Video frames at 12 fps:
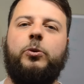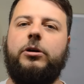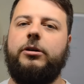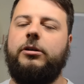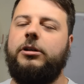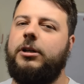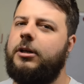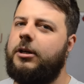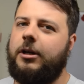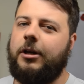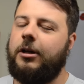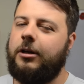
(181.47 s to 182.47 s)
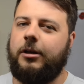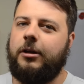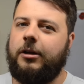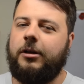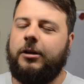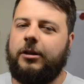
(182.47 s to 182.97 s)
one.
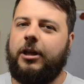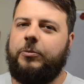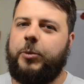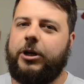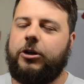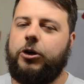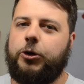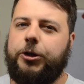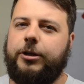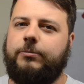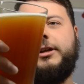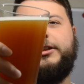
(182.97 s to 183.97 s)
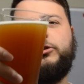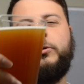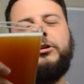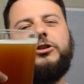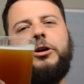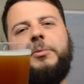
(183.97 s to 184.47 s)
They've been good. And this
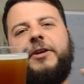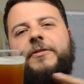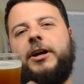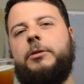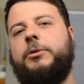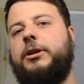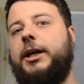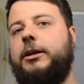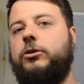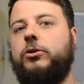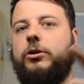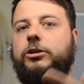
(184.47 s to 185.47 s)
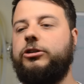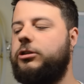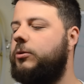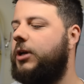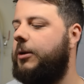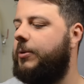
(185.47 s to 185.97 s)
one's going to be available late August,
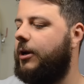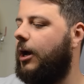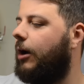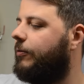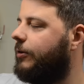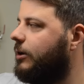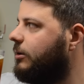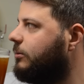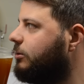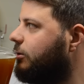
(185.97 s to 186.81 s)
so keep an eye out for it.